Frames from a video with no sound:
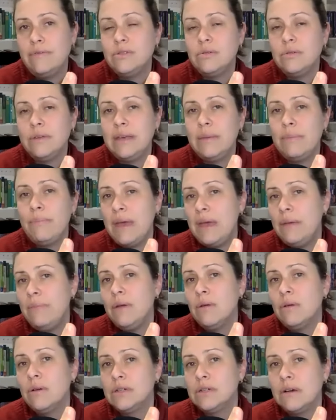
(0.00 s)
So, like a
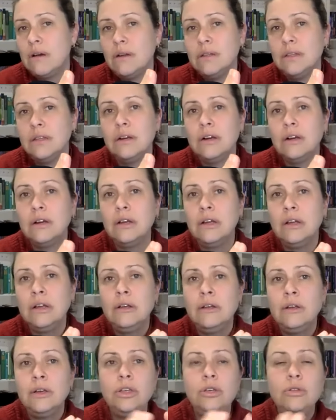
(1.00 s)
baby or a toddler,
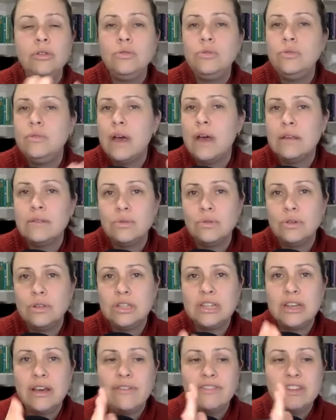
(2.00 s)
you do that sort of
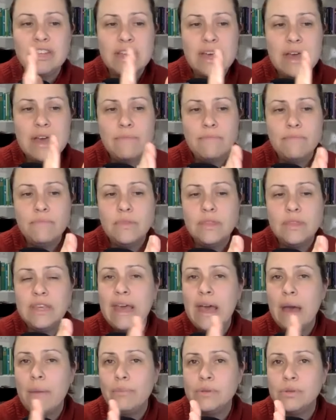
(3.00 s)
stuff to them, the
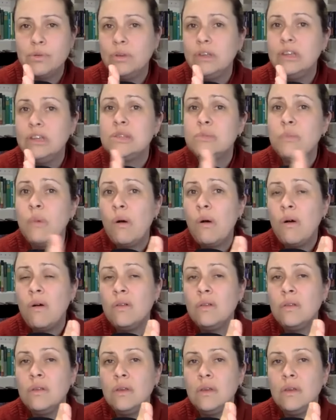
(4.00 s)
gap is really
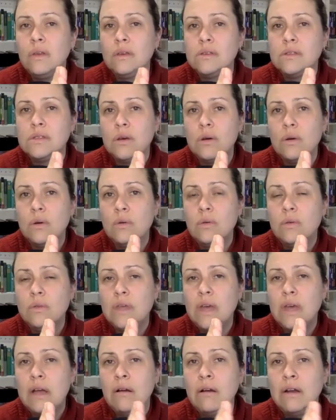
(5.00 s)
small. So
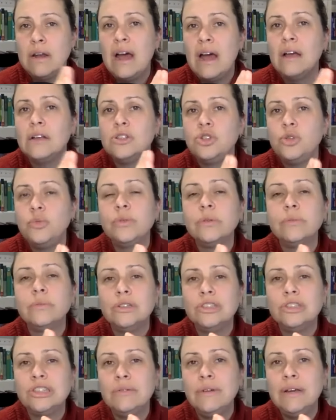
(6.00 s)
they are not super
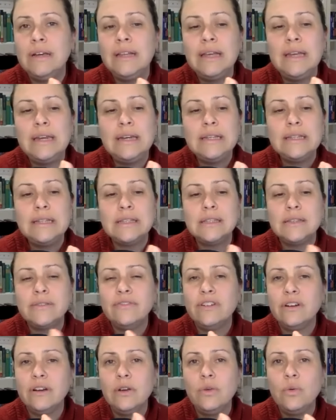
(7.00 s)
emotionally regulated because it's a
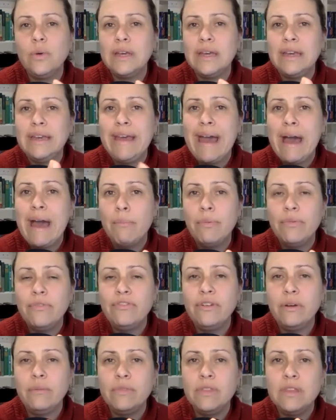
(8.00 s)
very quick gap
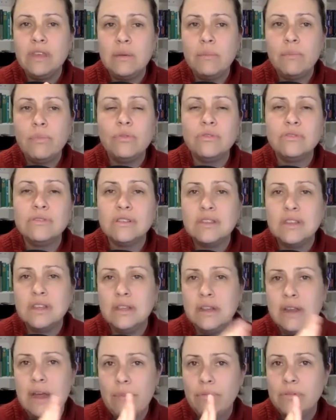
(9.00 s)
from the impulse, the thing
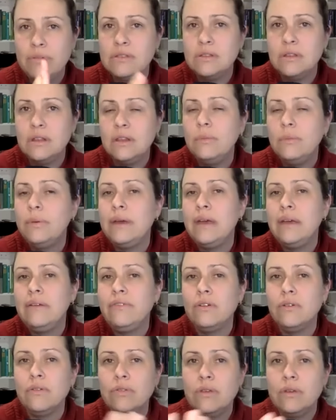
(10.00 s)
that happens, and then the
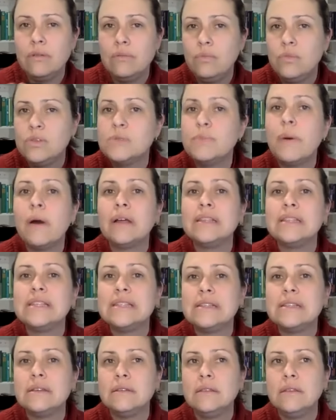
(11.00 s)
behavior, the
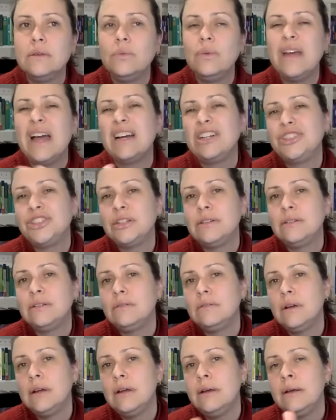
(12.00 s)
response, the reaction,
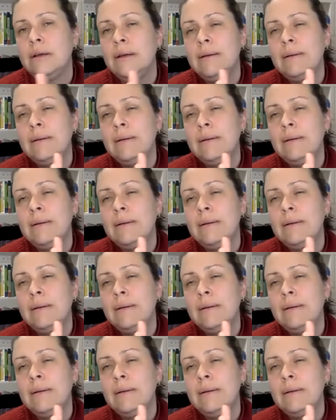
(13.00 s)
right?